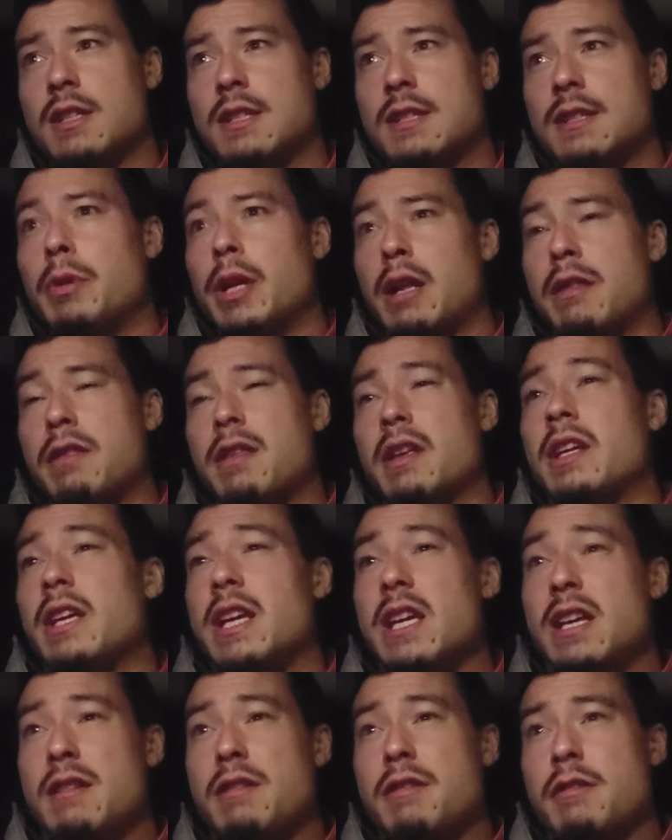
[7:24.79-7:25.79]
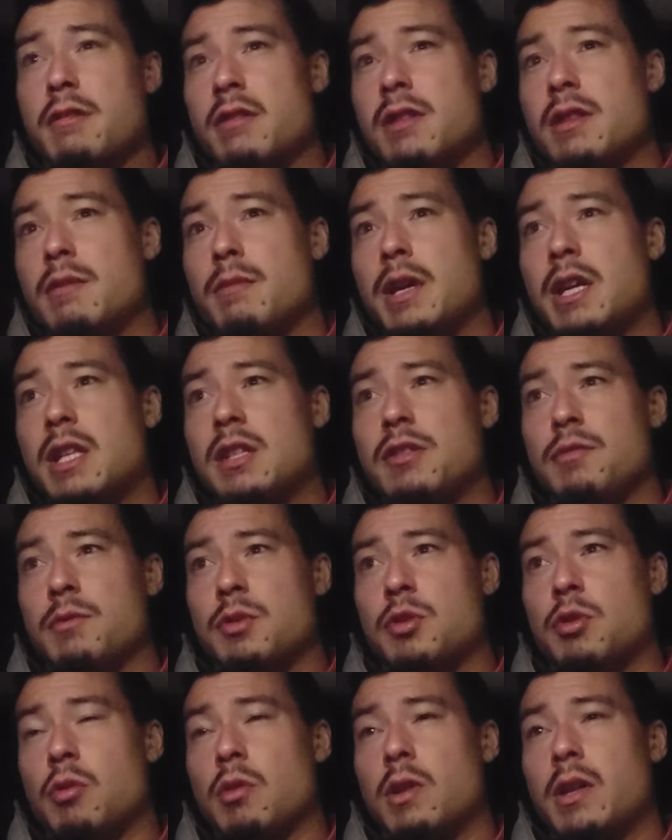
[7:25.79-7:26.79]
But I think Ether in the mains from
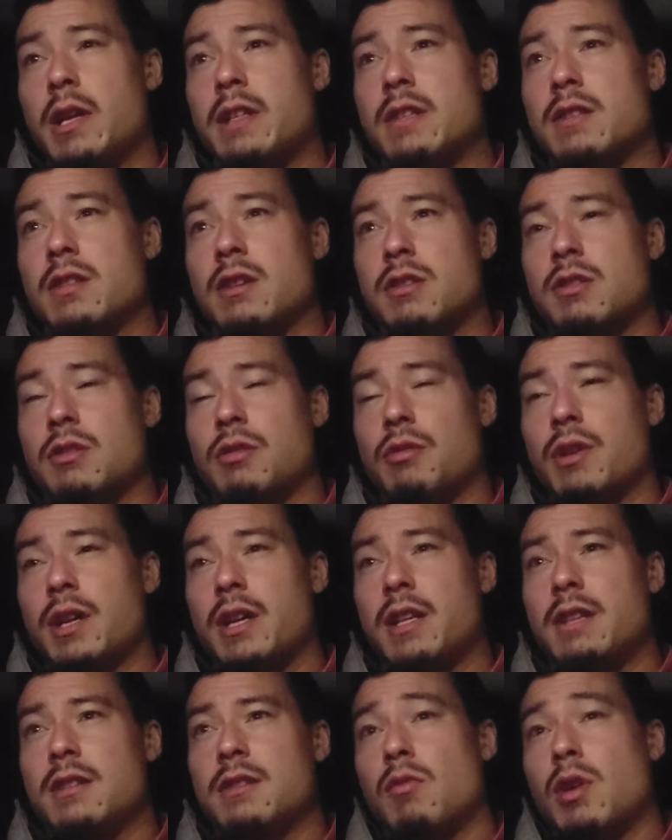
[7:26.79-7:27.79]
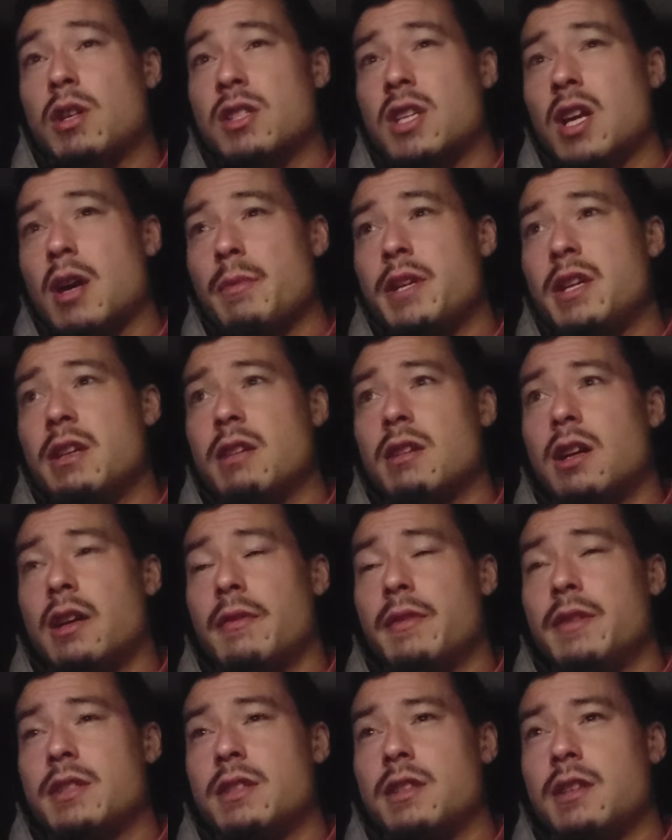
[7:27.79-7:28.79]
Toroline is also great. Wasabi,
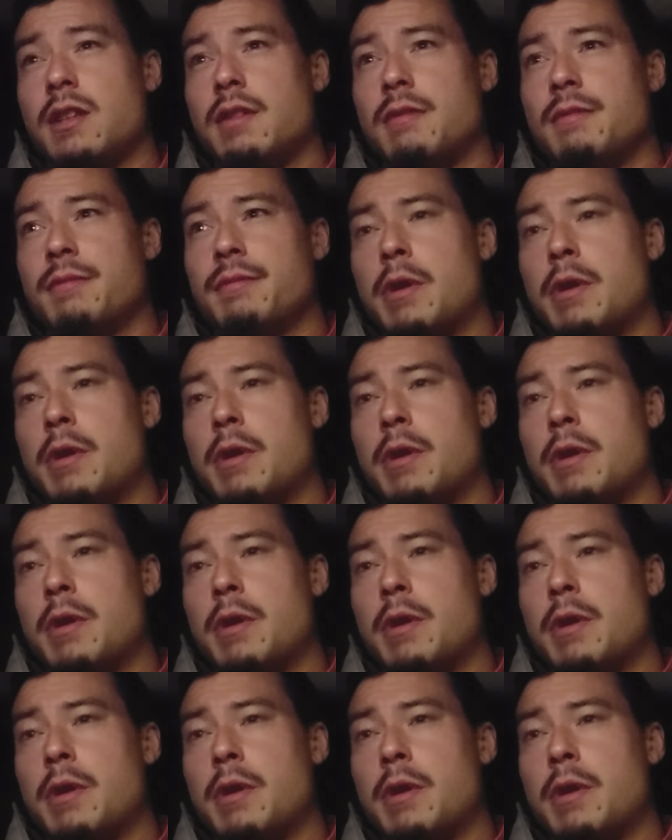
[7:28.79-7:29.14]
obviously.